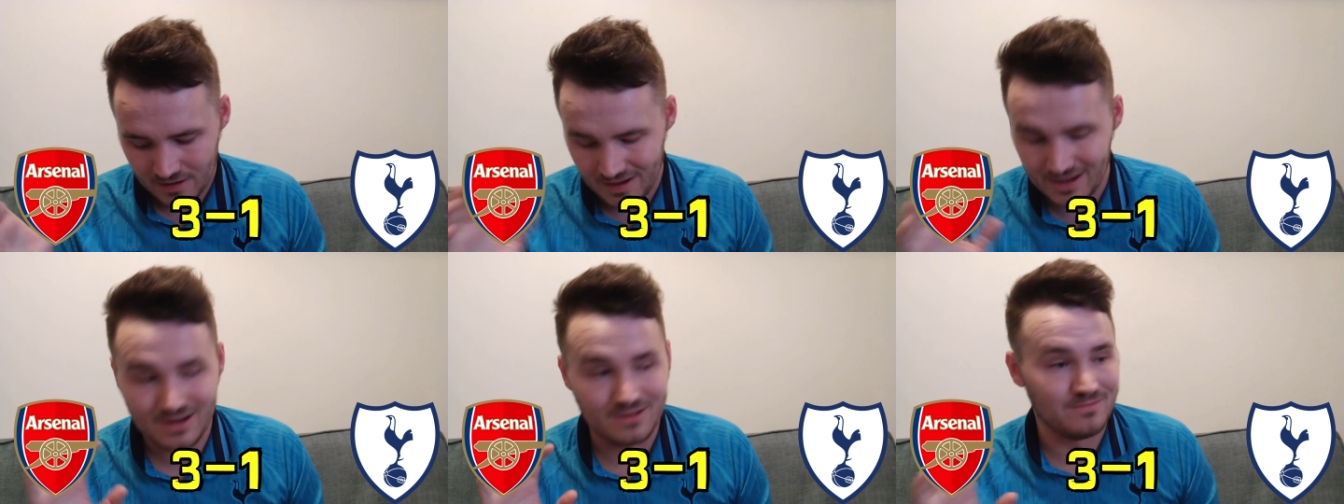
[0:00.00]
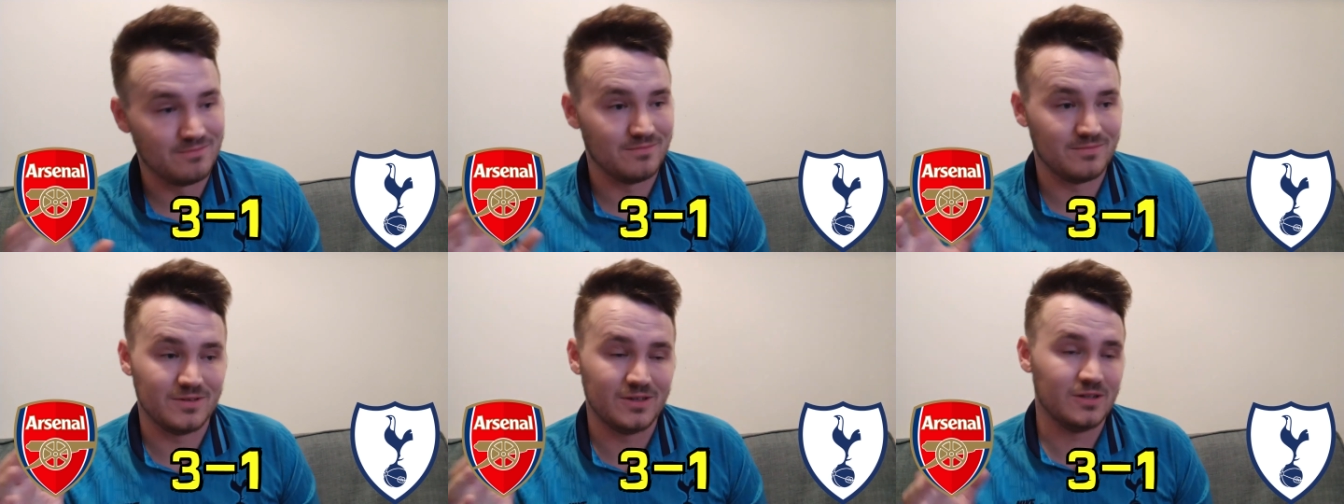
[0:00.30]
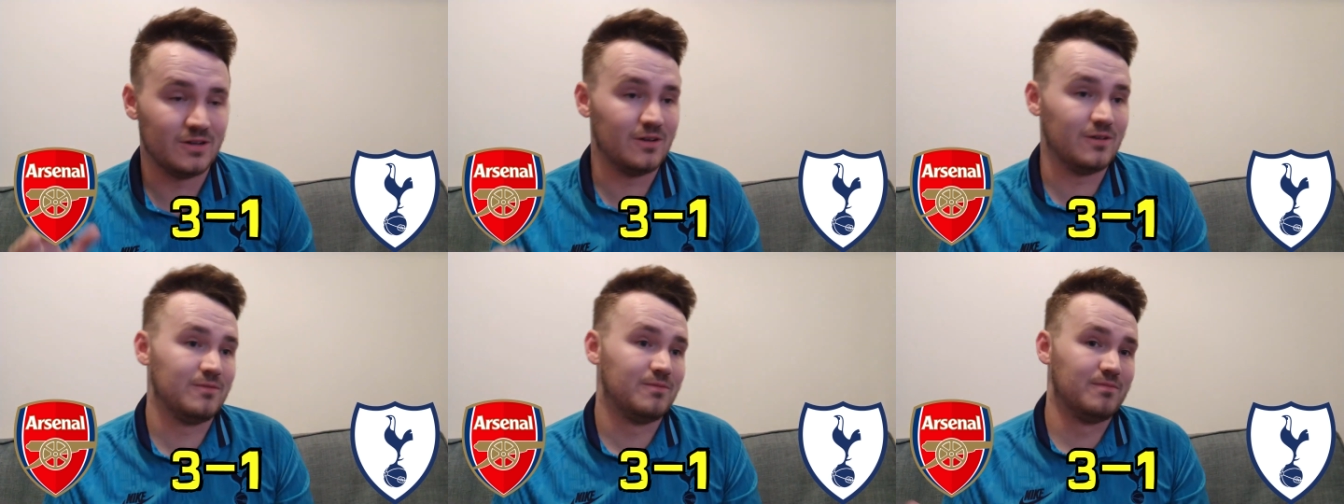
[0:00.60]
And,
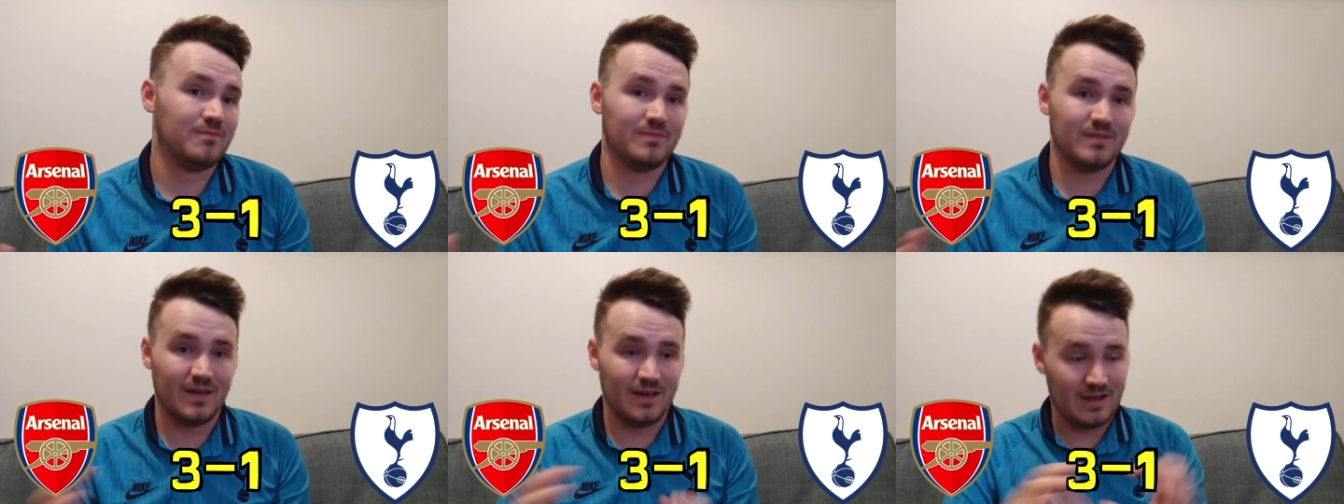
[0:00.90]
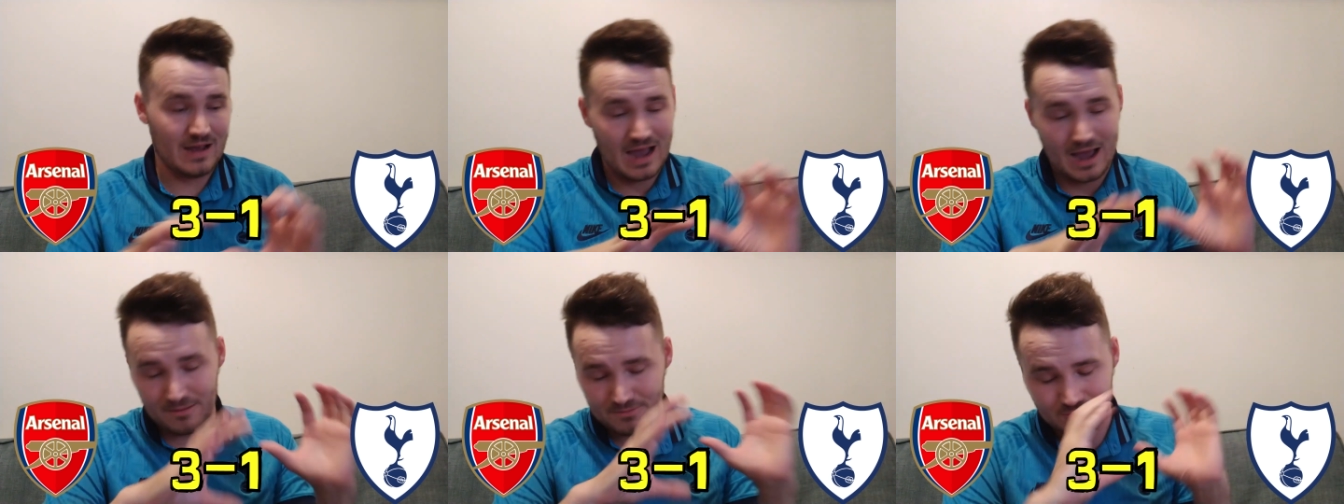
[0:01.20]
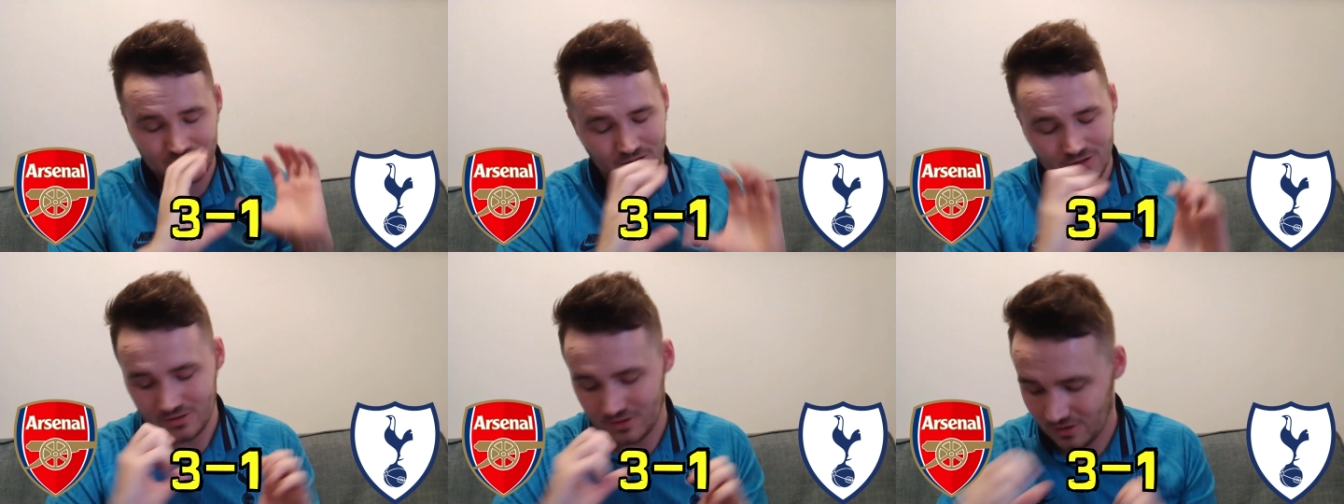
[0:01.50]
you know,
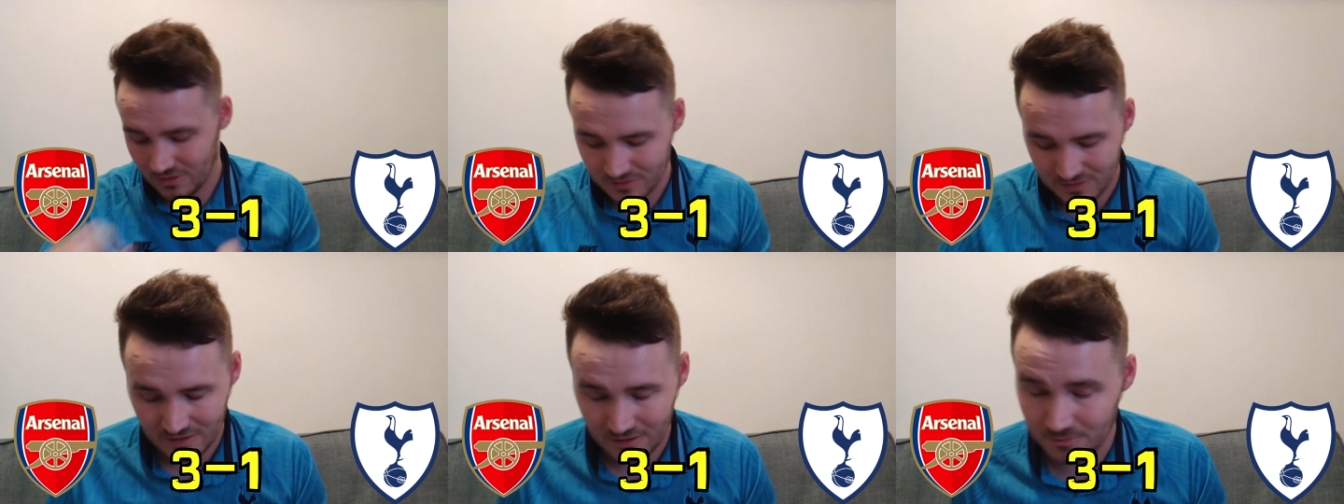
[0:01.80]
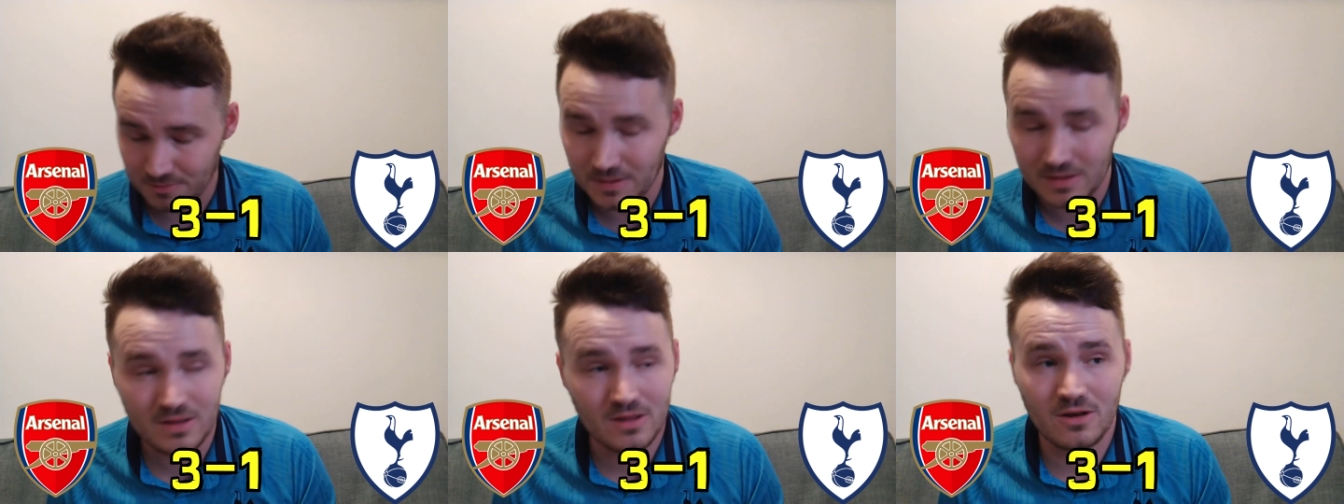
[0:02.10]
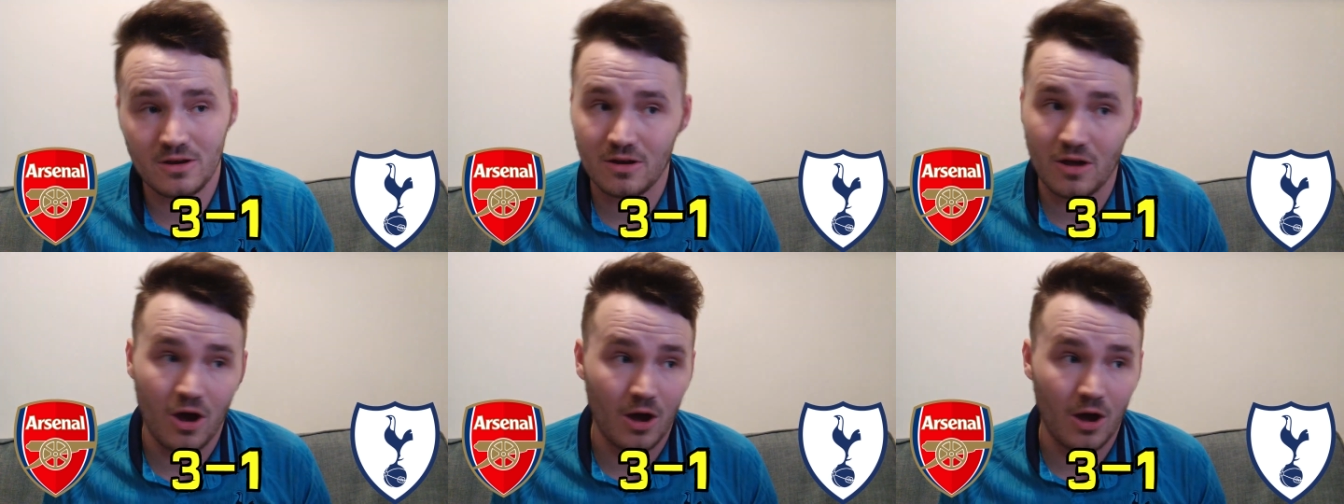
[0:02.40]
absolutely entitled to their opinion.